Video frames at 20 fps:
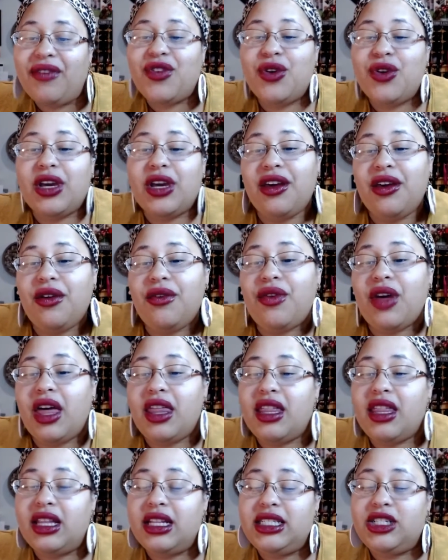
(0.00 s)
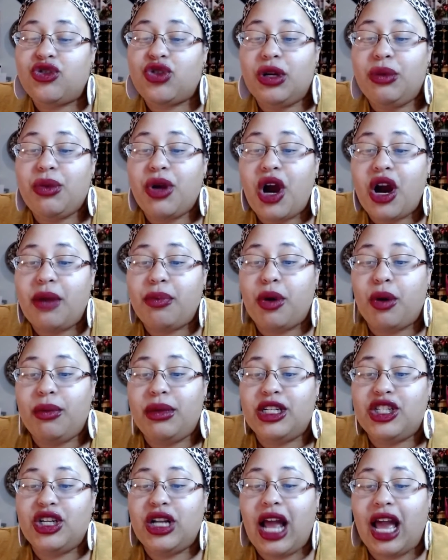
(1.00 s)
If you give StreamYard
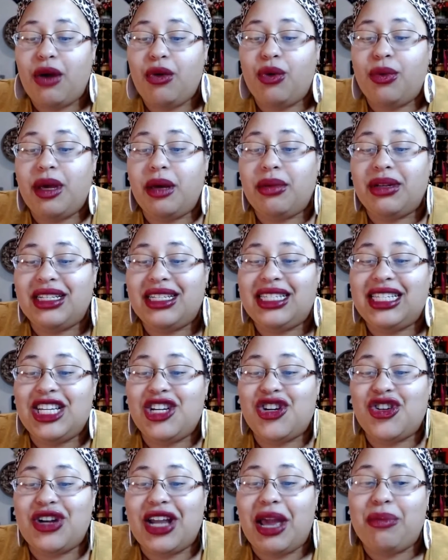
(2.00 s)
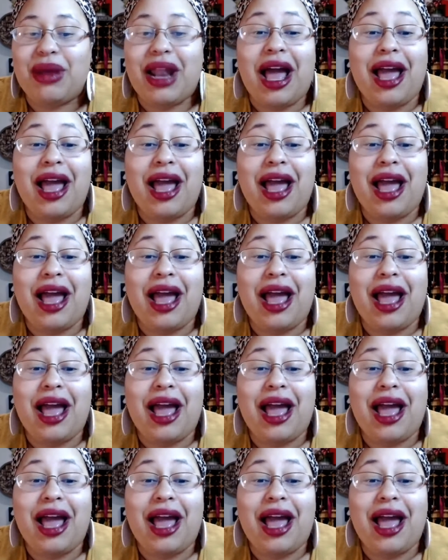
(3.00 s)
permission, I will be able to see your name,